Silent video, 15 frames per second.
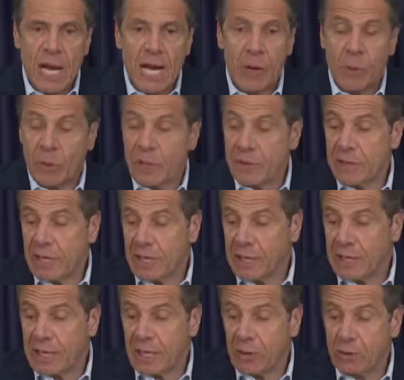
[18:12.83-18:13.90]
I want to
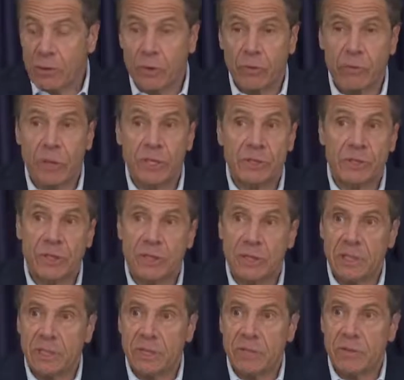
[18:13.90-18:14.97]
thank our congressional
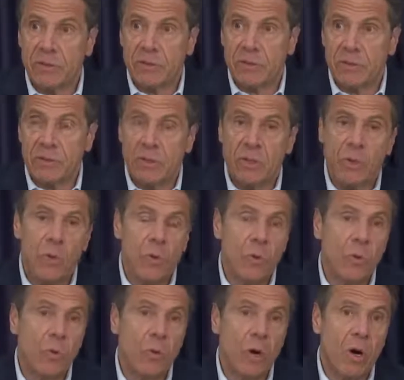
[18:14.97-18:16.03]
leaders
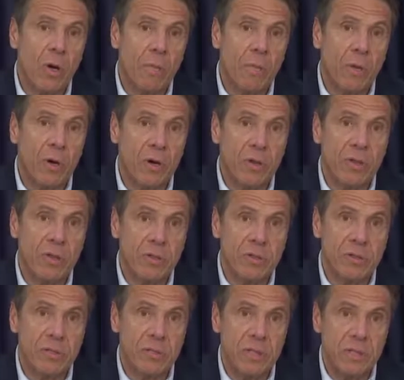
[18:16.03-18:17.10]
who are
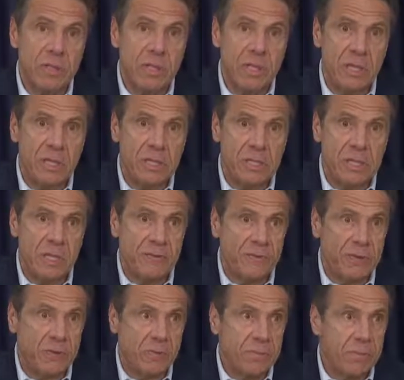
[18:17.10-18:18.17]
partners in this
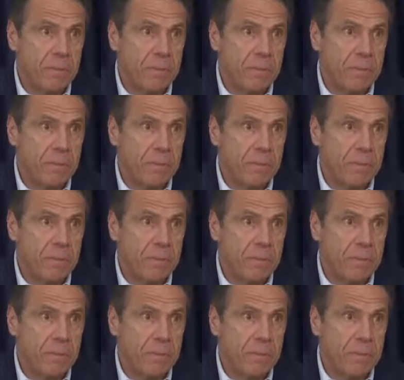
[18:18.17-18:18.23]
effort,